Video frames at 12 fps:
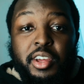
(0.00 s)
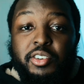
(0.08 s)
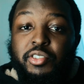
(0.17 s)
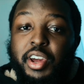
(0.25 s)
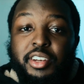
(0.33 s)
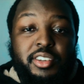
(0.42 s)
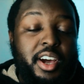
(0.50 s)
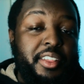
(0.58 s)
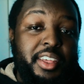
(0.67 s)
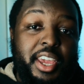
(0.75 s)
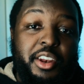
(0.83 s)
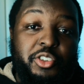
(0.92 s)
trying to
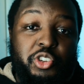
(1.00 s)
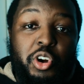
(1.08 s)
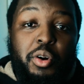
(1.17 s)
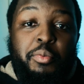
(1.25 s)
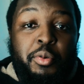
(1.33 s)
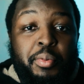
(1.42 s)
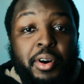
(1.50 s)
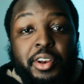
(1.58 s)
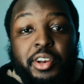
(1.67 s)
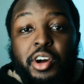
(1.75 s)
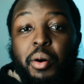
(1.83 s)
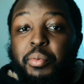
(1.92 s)
either get a job or
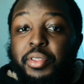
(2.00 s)
partner up